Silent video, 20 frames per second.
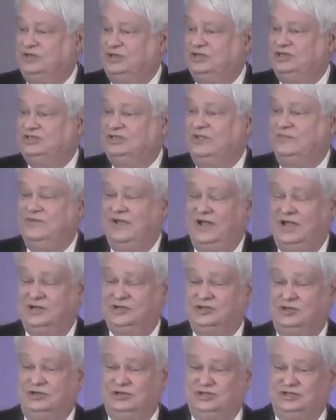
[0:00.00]
is
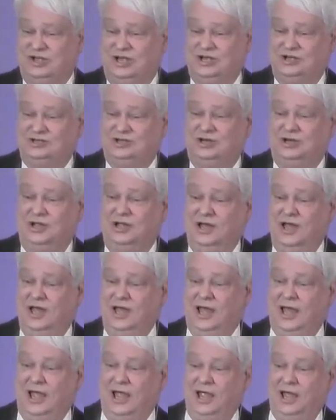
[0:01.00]
evangelization
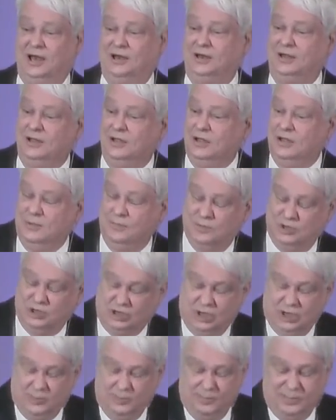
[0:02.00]
and
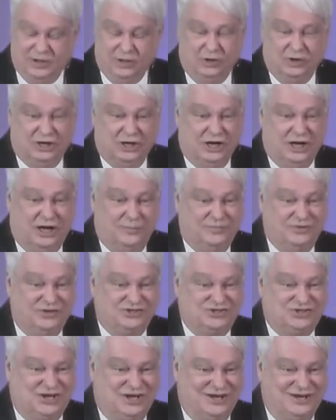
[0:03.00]
building up the
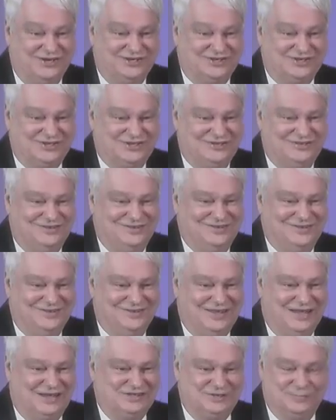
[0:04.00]
saints.
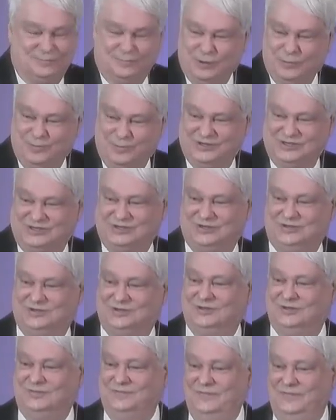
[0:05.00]
That's the purpose
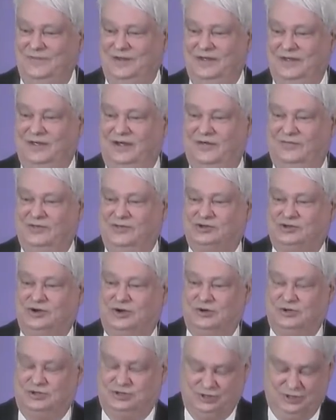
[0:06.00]
of the
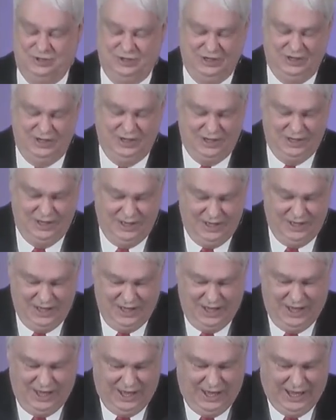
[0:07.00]
church.
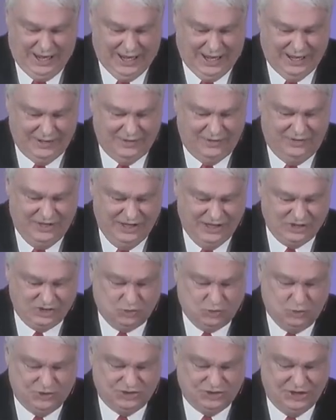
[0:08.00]
And
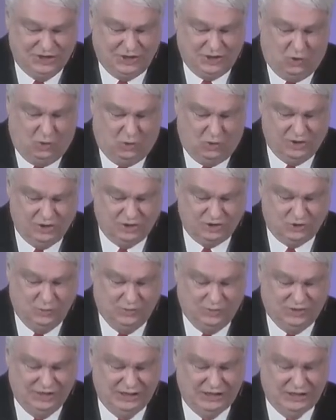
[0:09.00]
this was in accordance with the